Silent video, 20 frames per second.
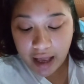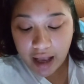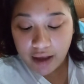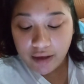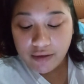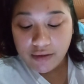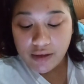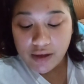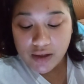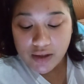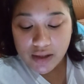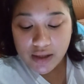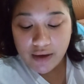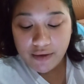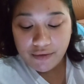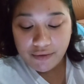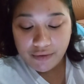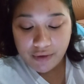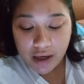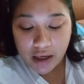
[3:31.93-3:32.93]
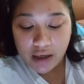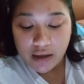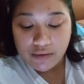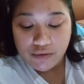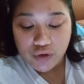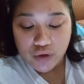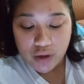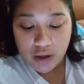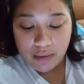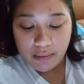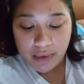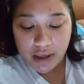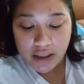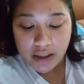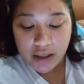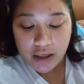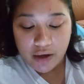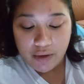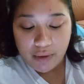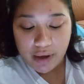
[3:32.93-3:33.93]
And thus the effect of drama
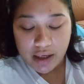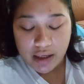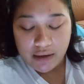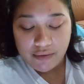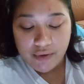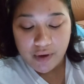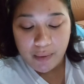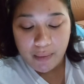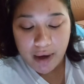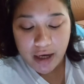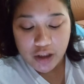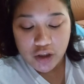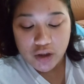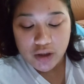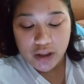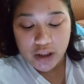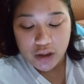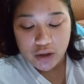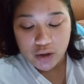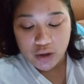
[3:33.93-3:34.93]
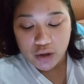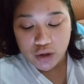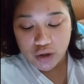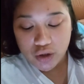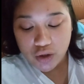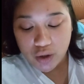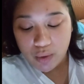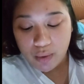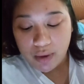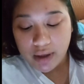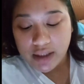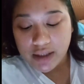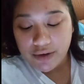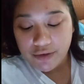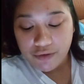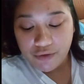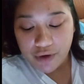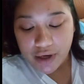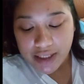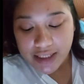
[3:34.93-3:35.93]
in the creative imagination show a
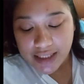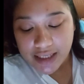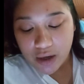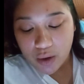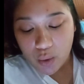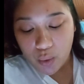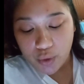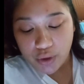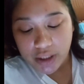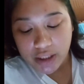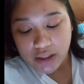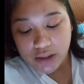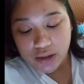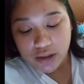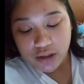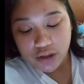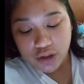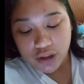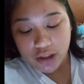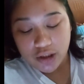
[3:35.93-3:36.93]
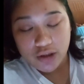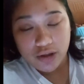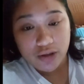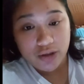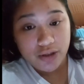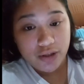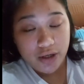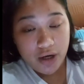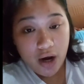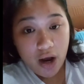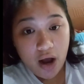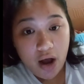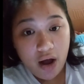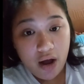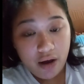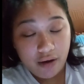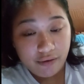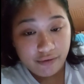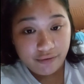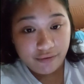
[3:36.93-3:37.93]
difference according to the gender
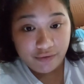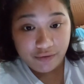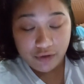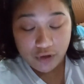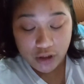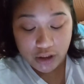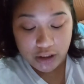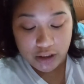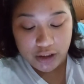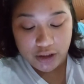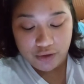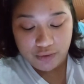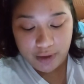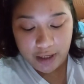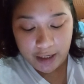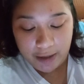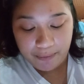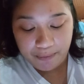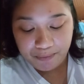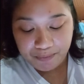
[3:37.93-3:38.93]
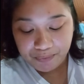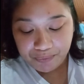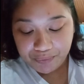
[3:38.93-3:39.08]
of children.